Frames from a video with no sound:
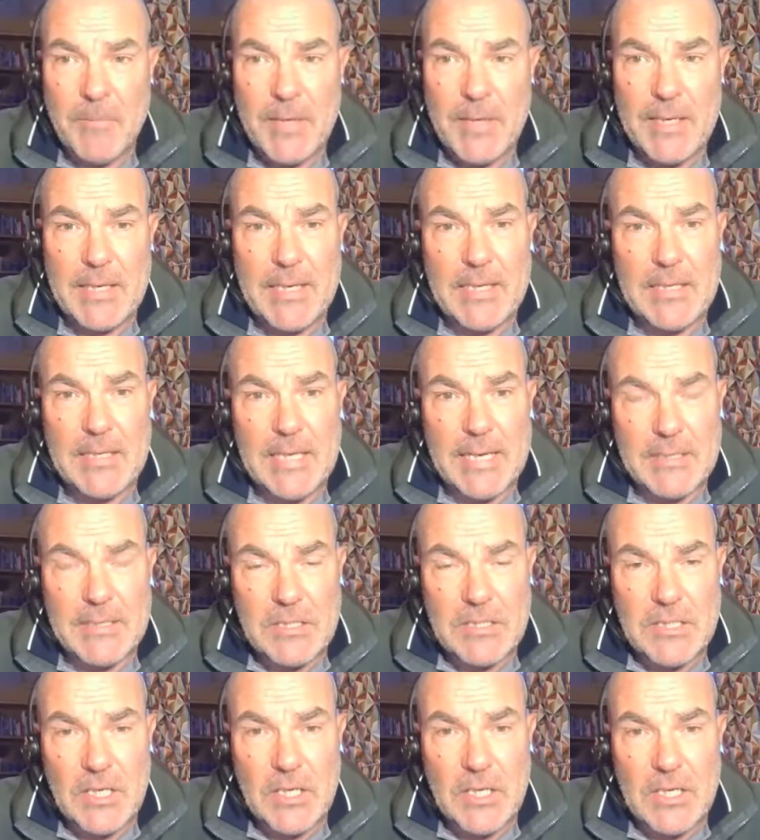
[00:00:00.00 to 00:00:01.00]
It, it
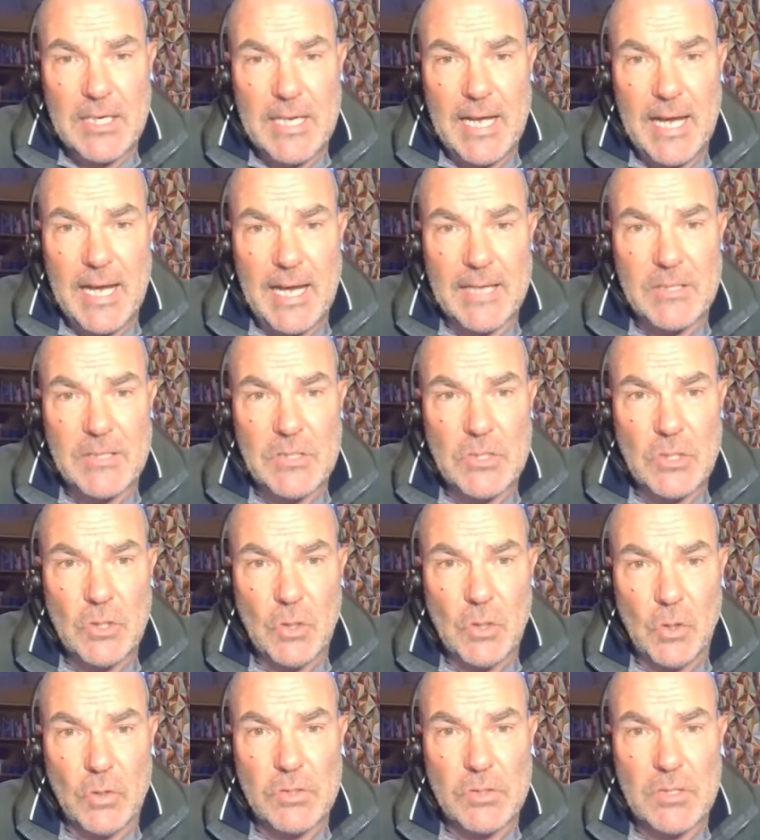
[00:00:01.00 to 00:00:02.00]
certainly has
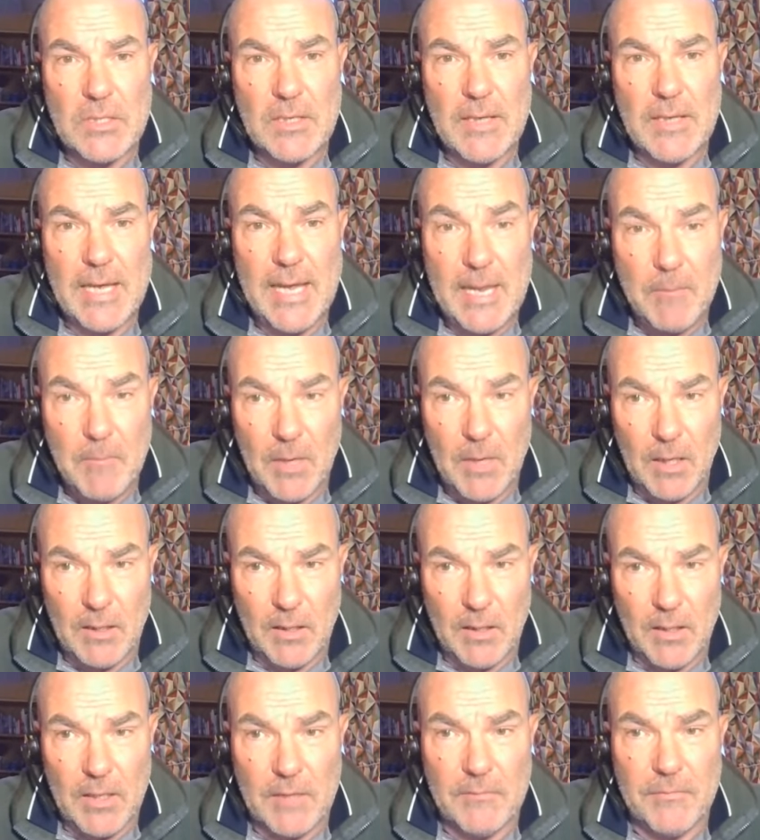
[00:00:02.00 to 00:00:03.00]
taught him a
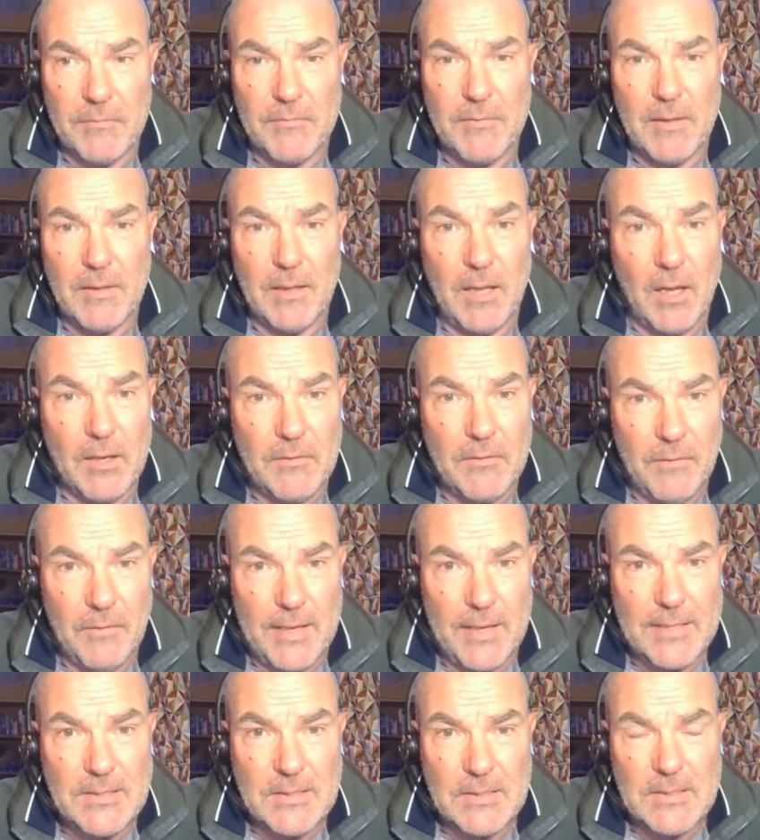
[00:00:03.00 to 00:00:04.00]
lot of life
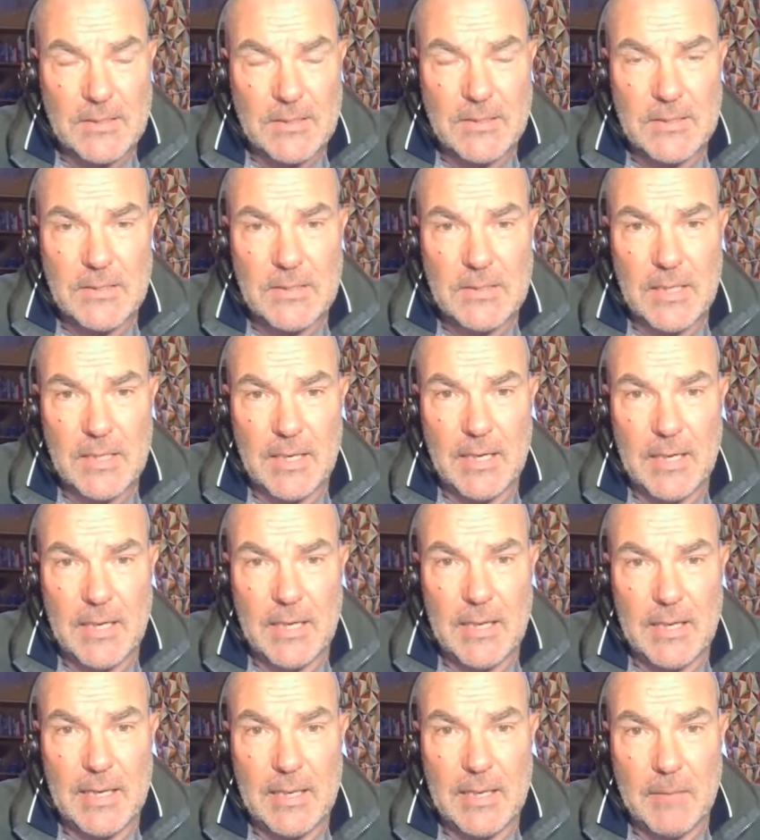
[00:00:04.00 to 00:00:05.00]
lessons uh,
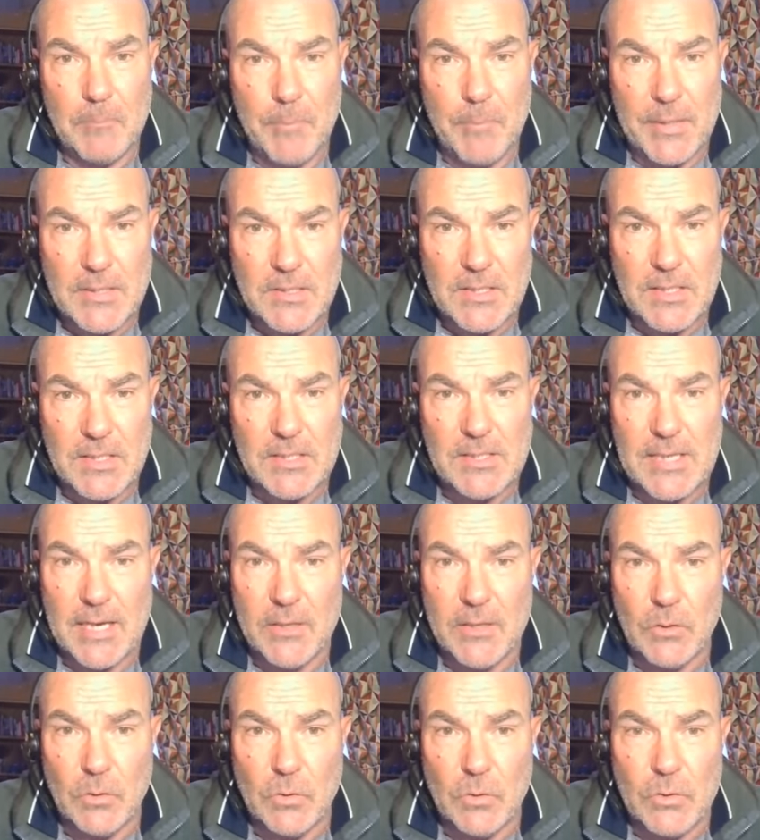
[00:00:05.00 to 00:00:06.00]
in business
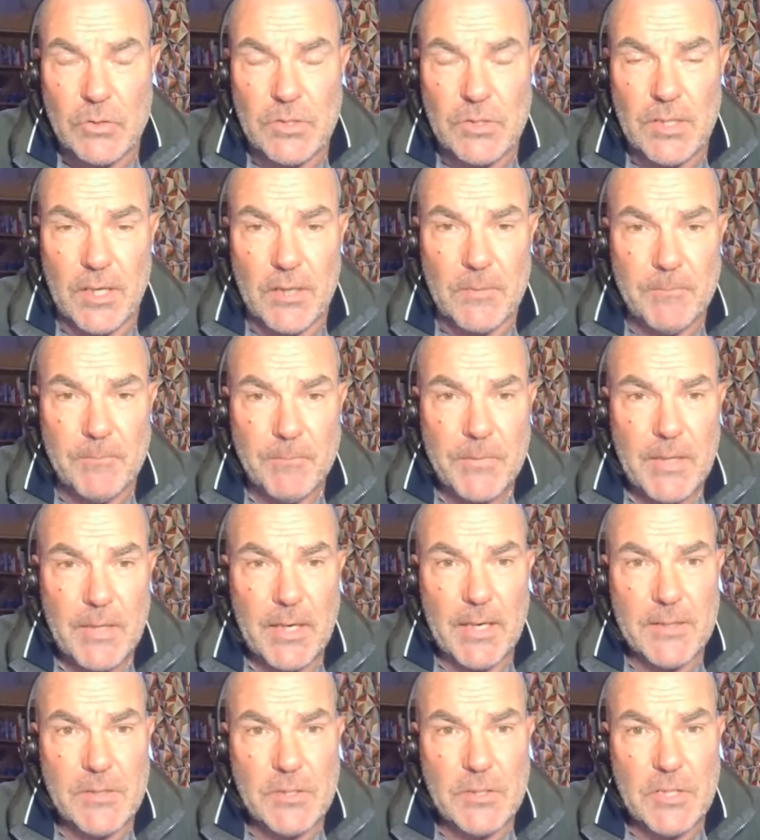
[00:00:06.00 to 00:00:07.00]
and also
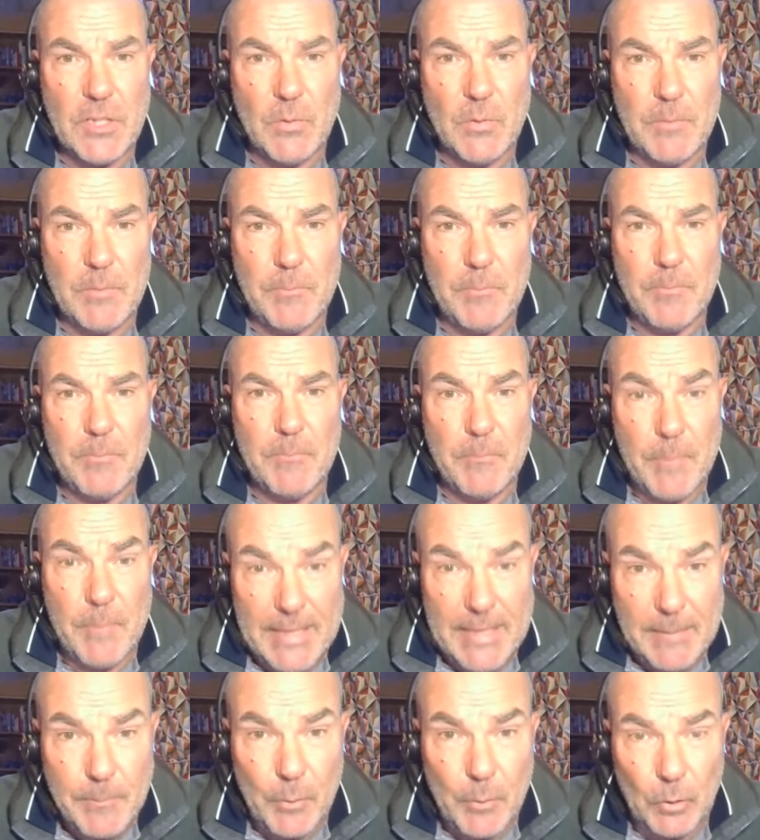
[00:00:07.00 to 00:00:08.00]
uh, to do with
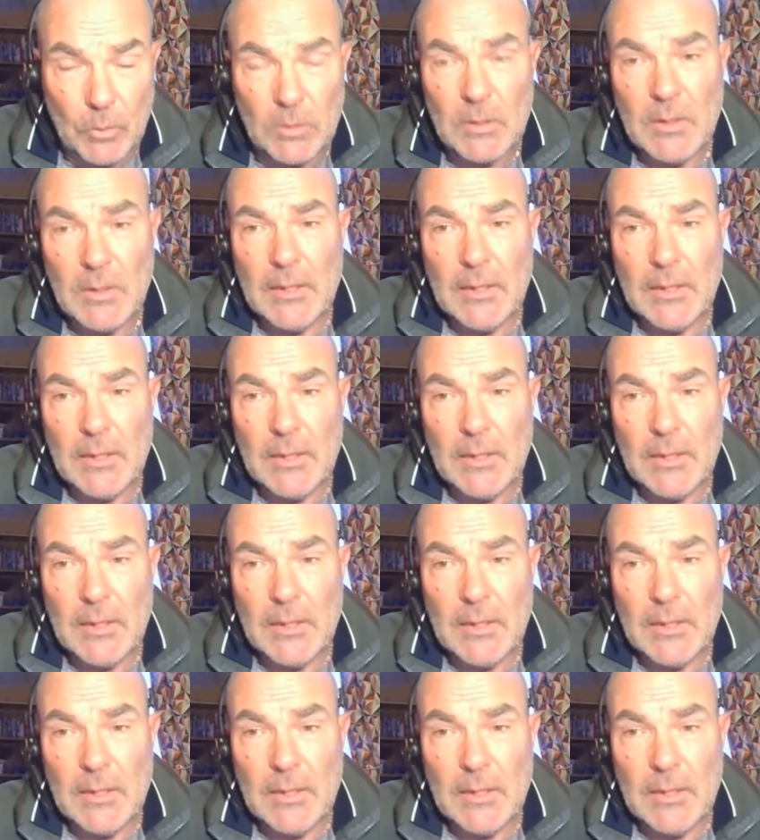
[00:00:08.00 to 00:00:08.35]
people.